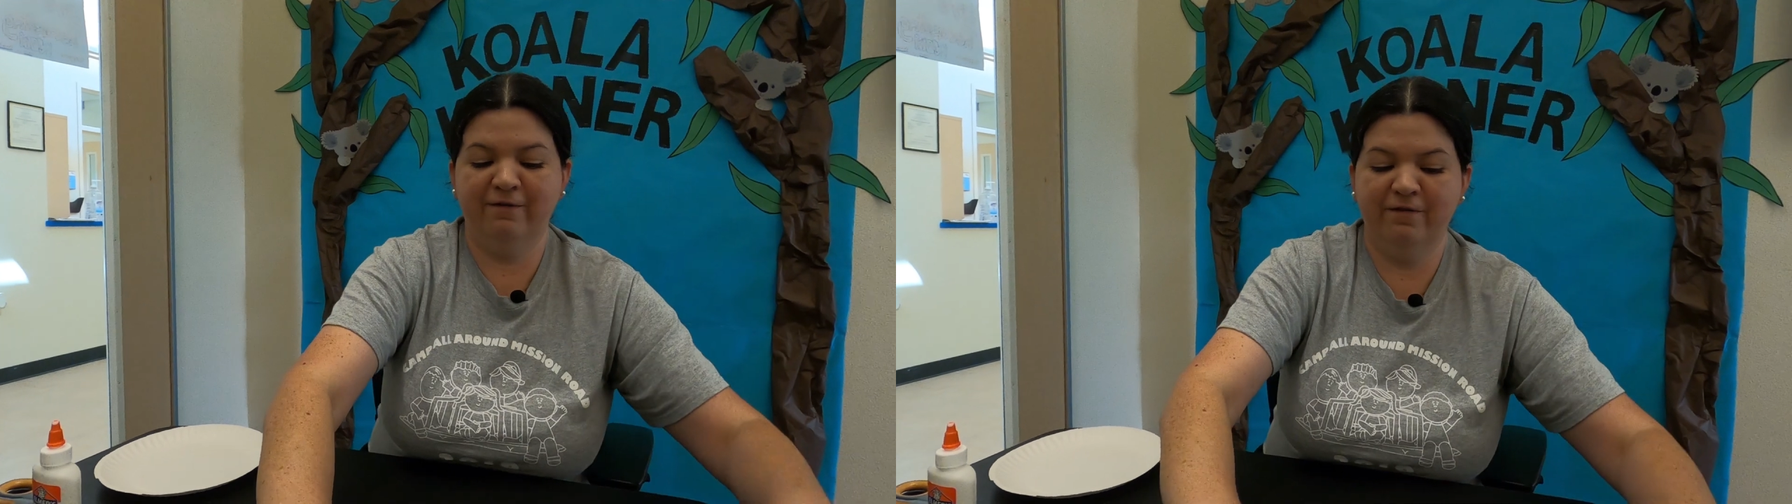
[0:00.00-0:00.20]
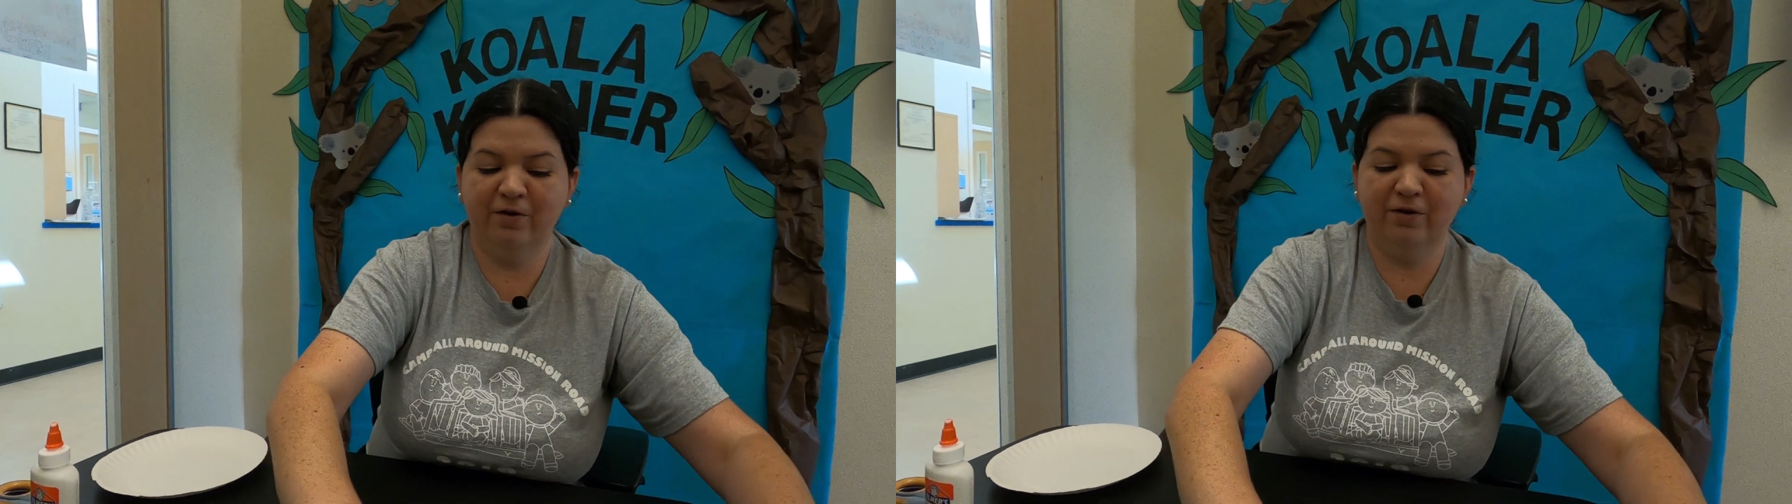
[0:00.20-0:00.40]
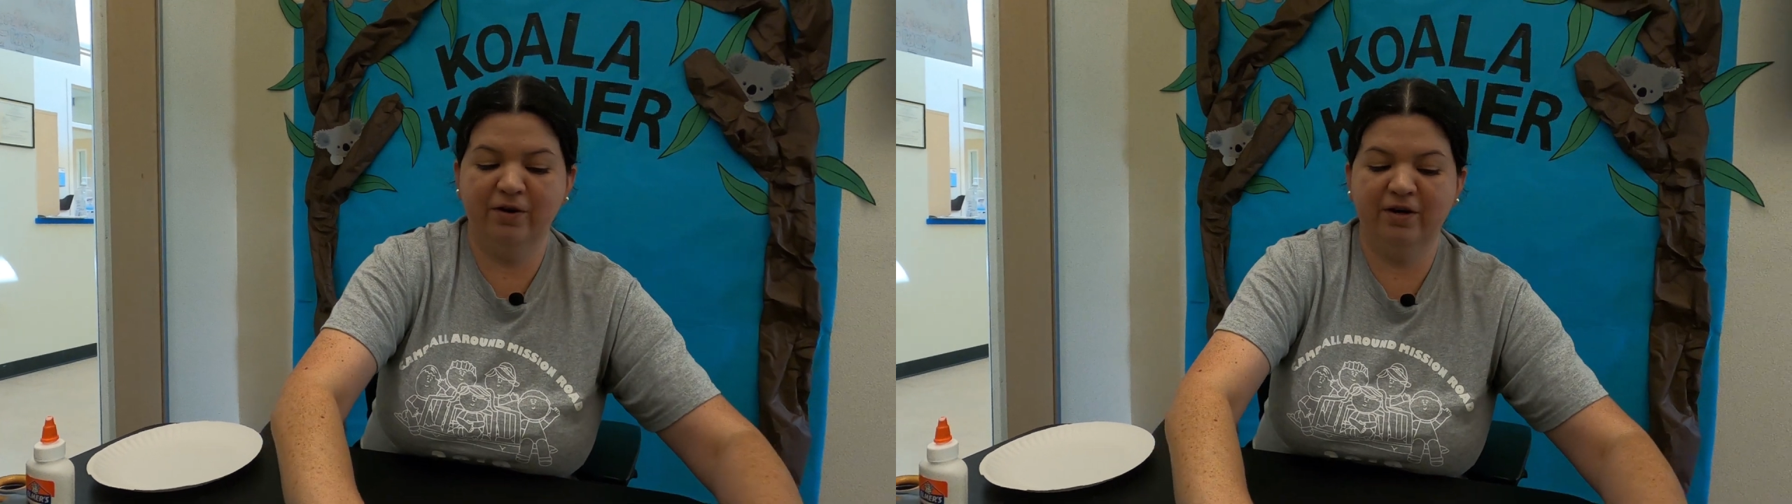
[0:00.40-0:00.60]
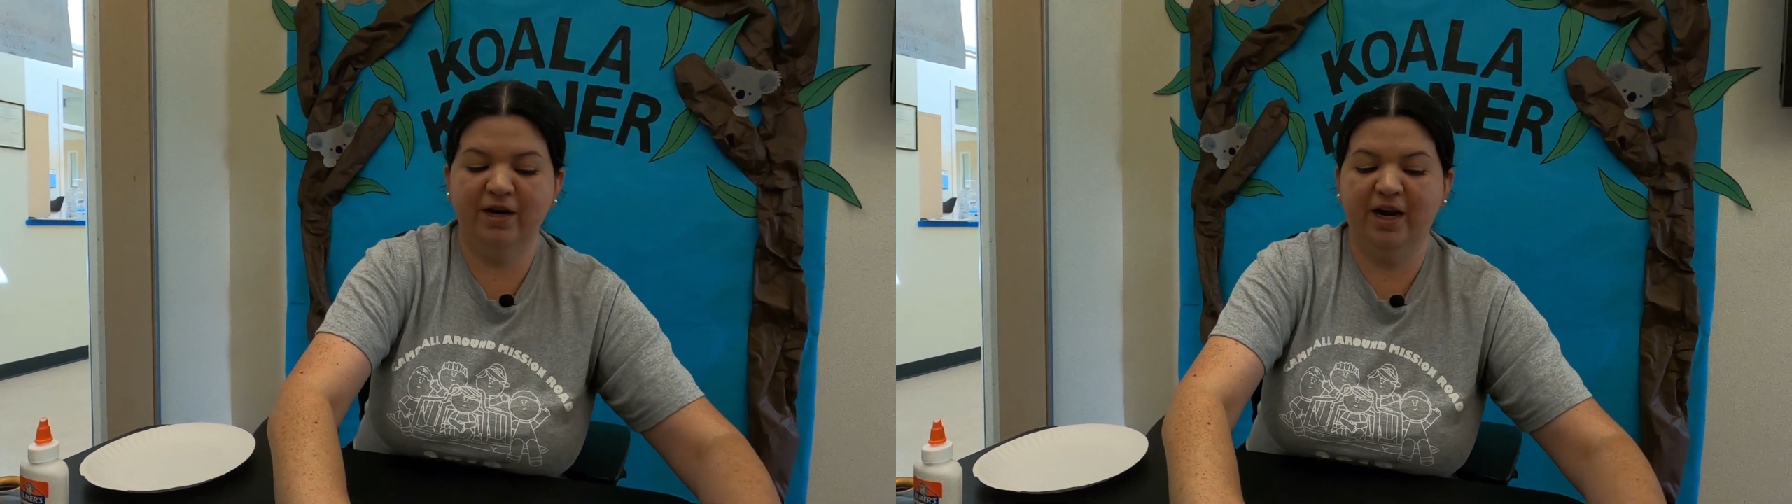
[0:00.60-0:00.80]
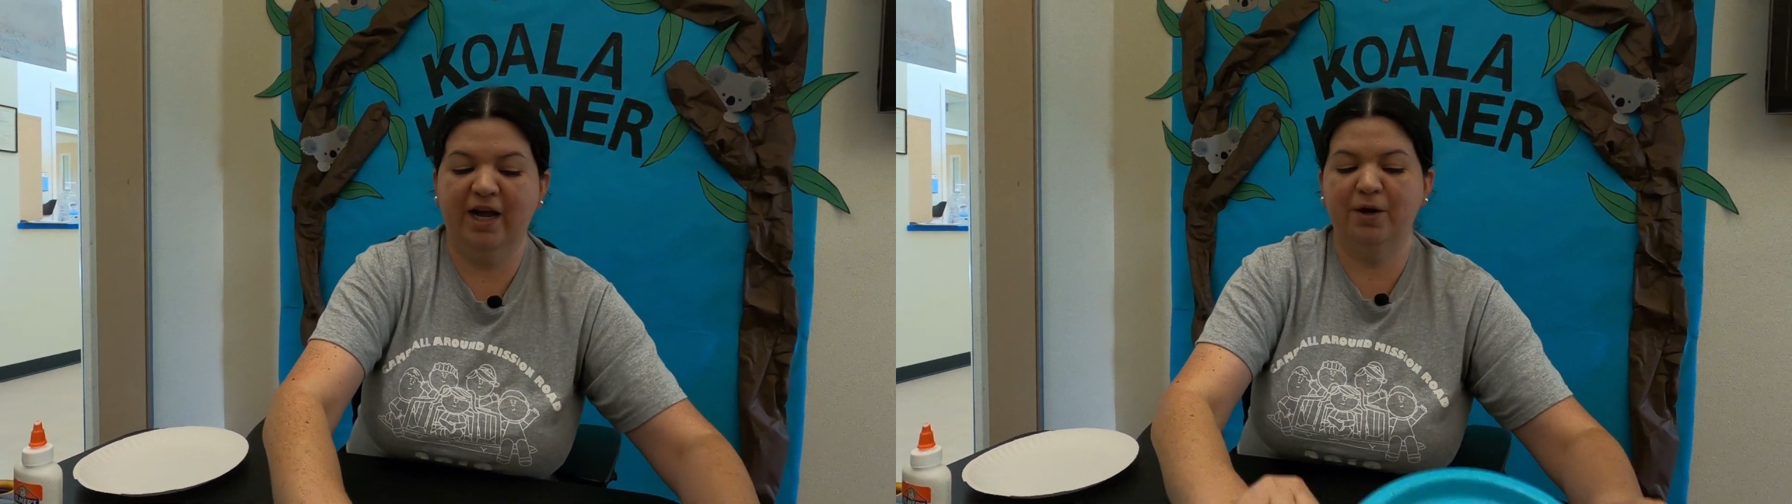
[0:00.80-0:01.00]

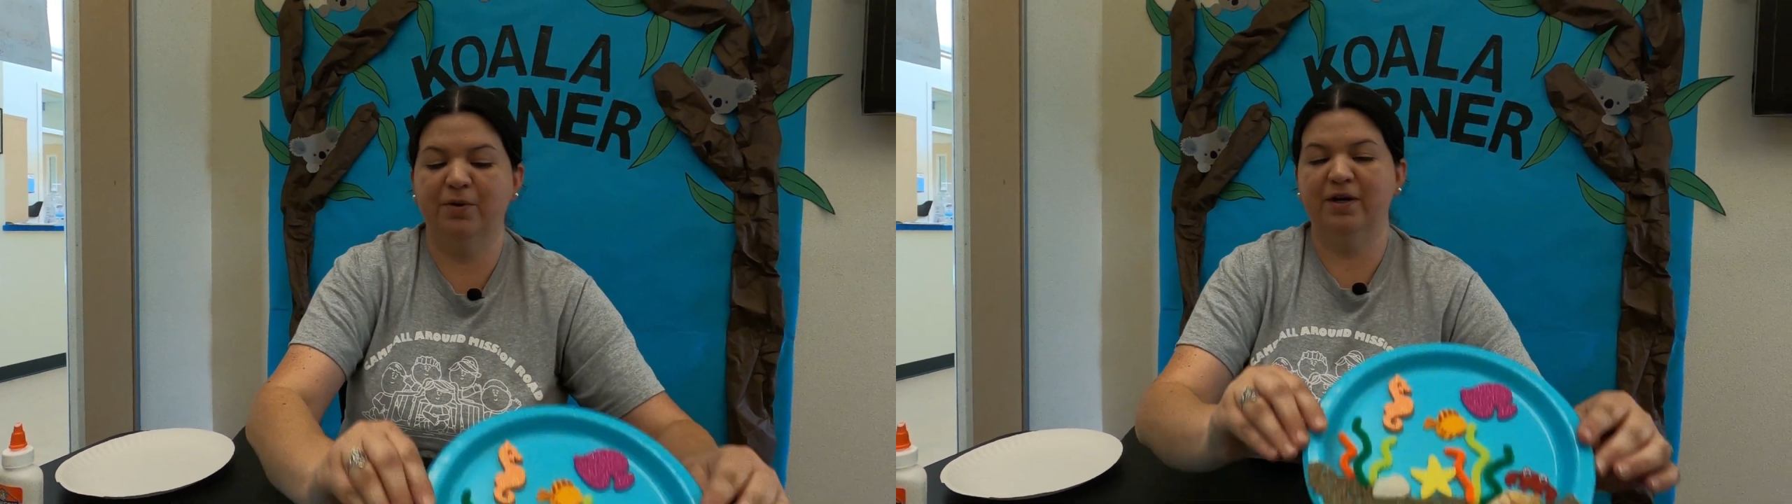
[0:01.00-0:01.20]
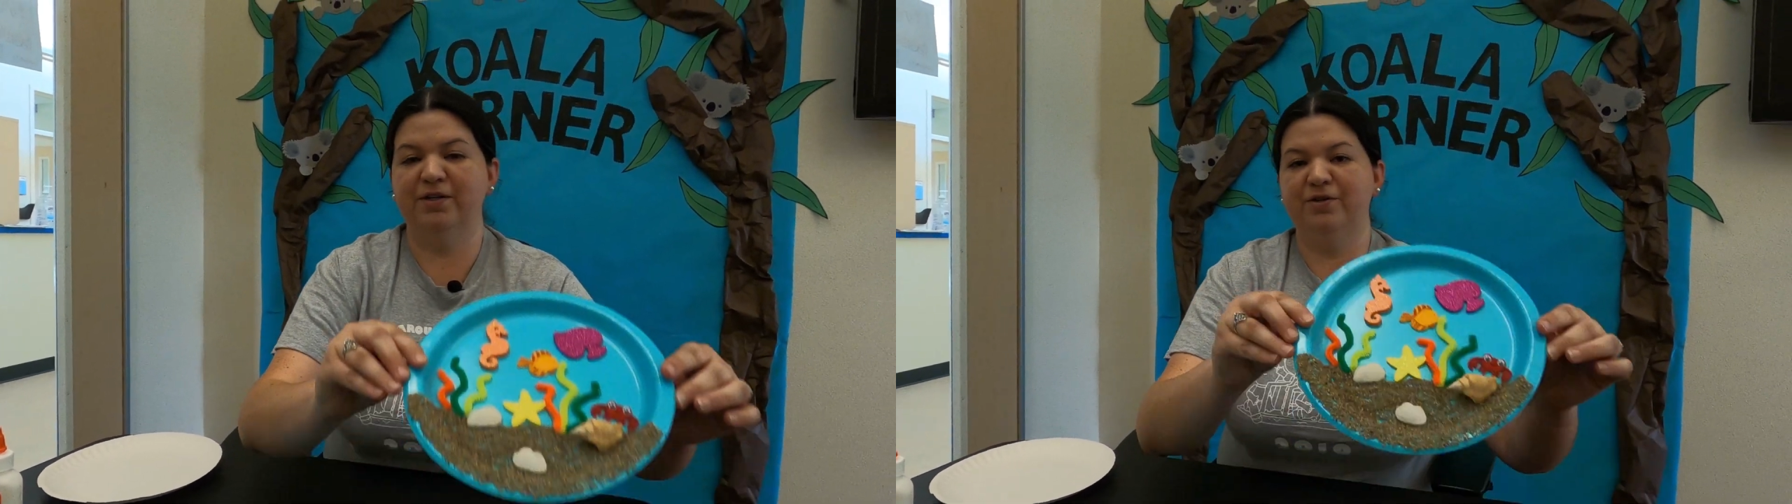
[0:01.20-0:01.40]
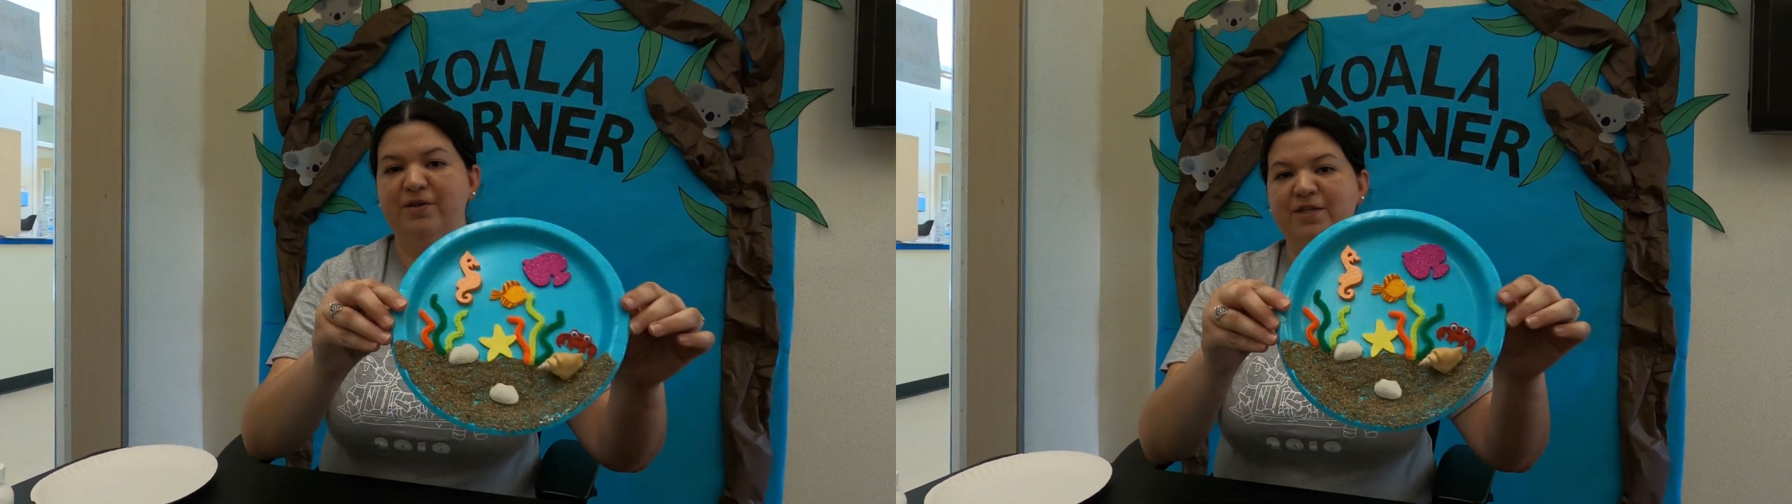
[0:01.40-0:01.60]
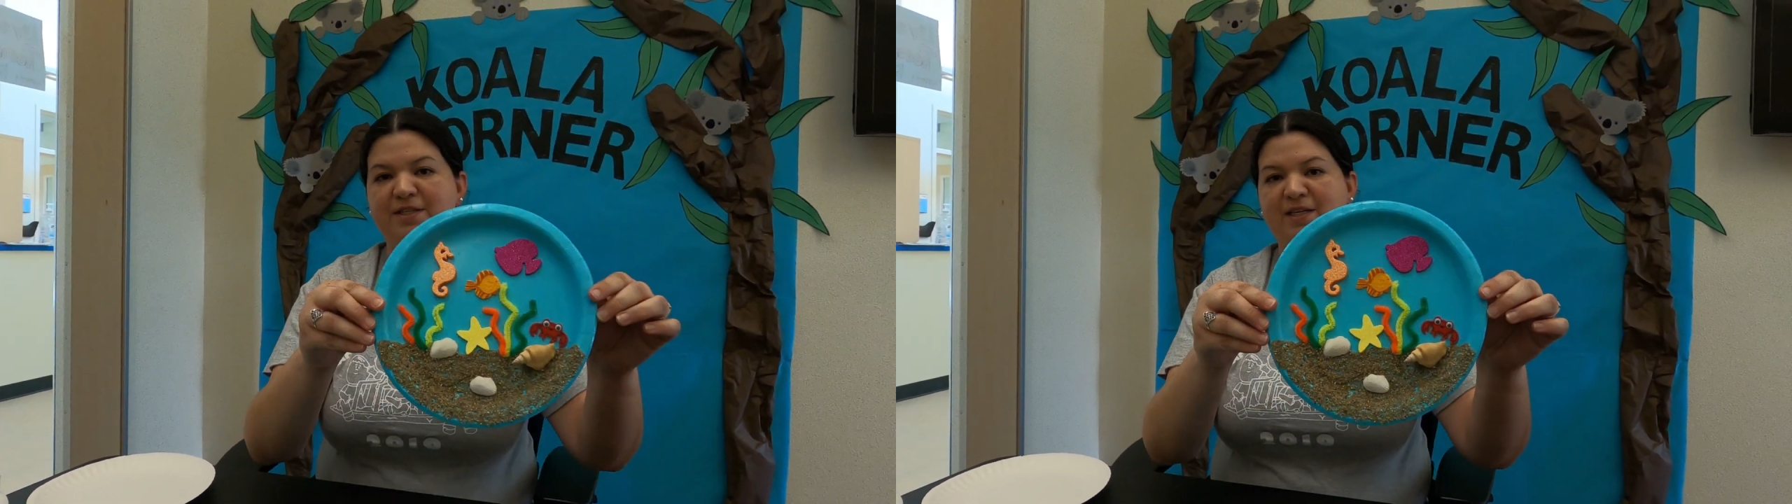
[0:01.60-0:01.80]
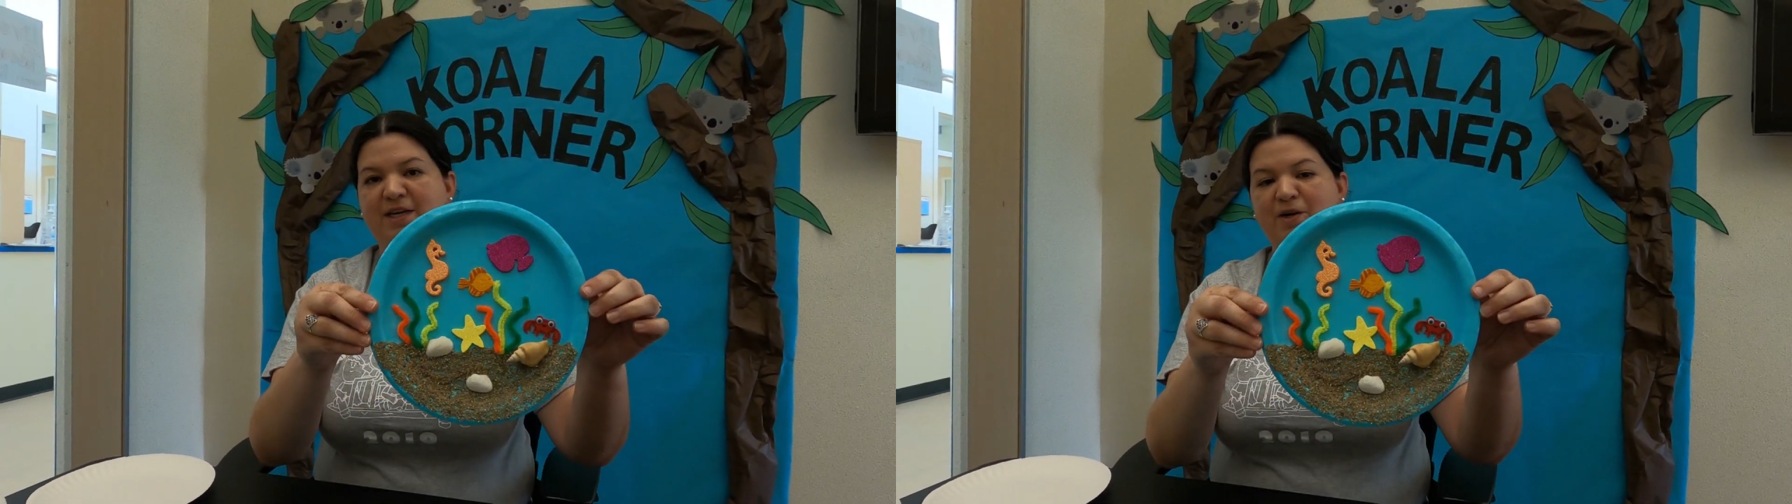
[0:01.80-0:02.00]
for our under the sea